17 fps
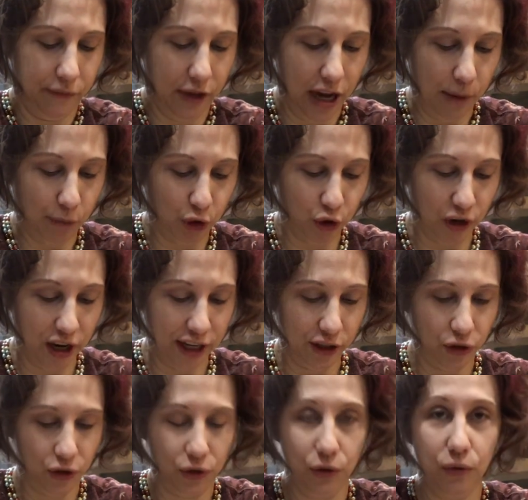I'm trying
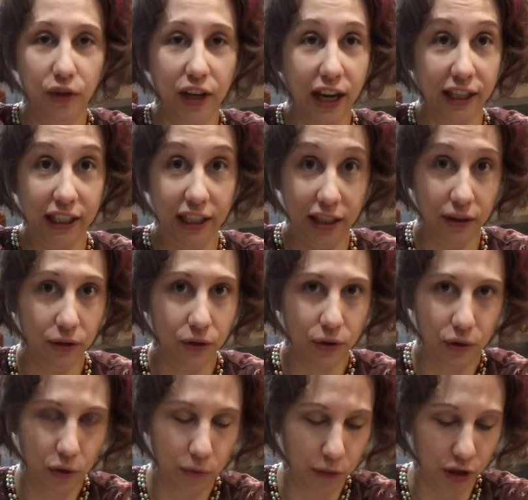to not eat
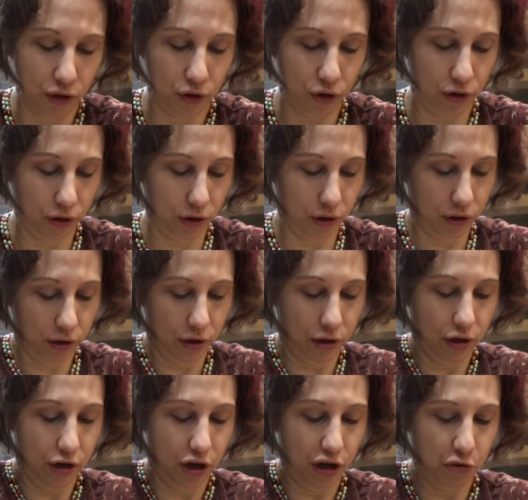so much
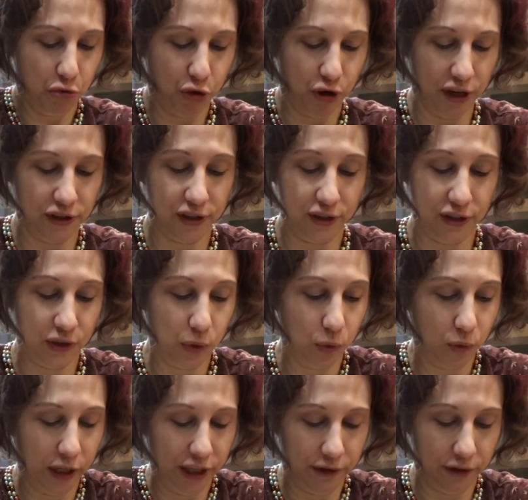processed
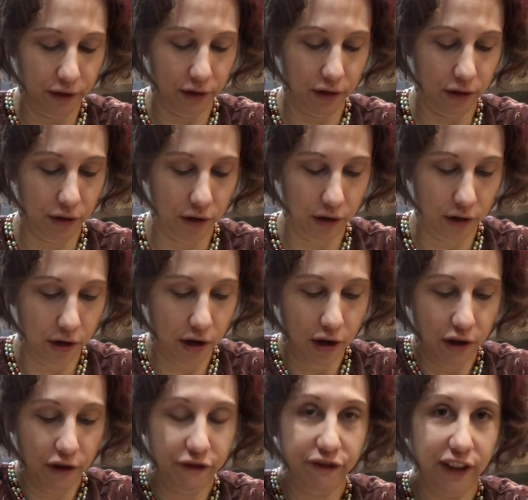white
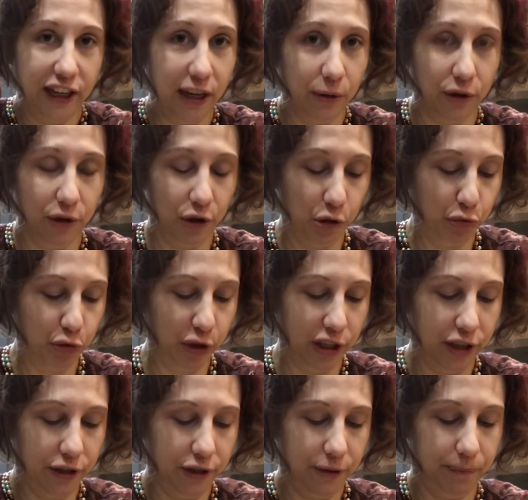flour or
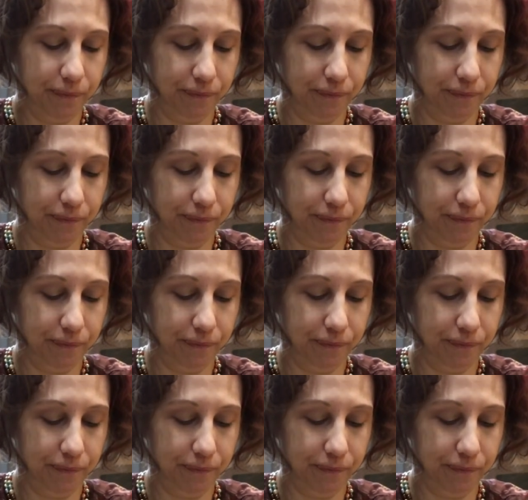bread.